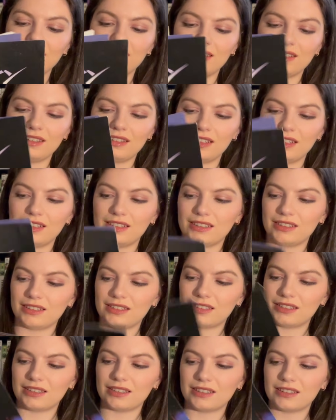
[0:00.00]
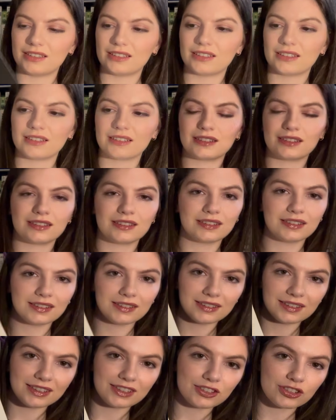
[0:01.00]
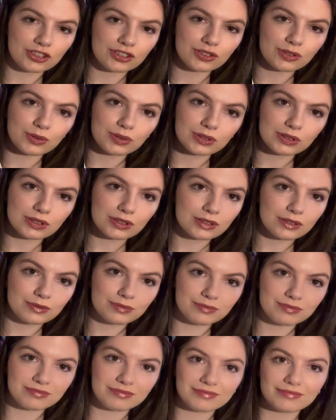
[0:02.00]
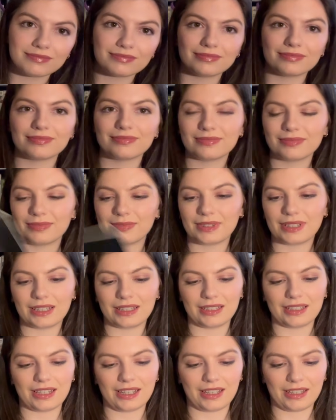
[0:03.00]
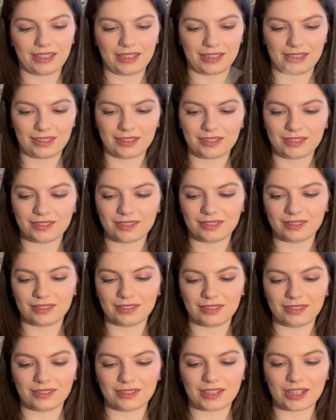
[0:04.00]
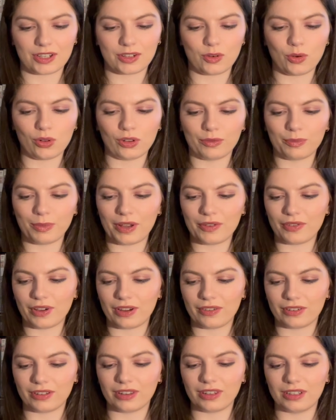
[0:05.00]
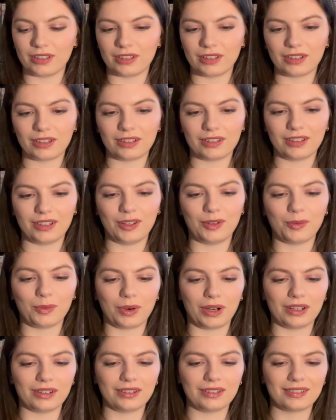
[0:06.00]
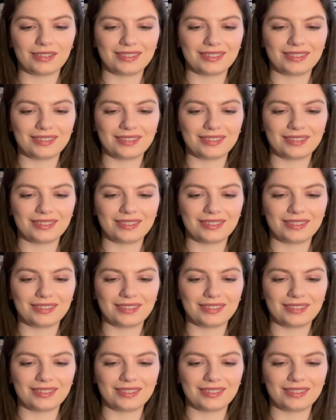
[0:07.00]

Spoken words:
this is just awesome. Like all of my favorite things in one.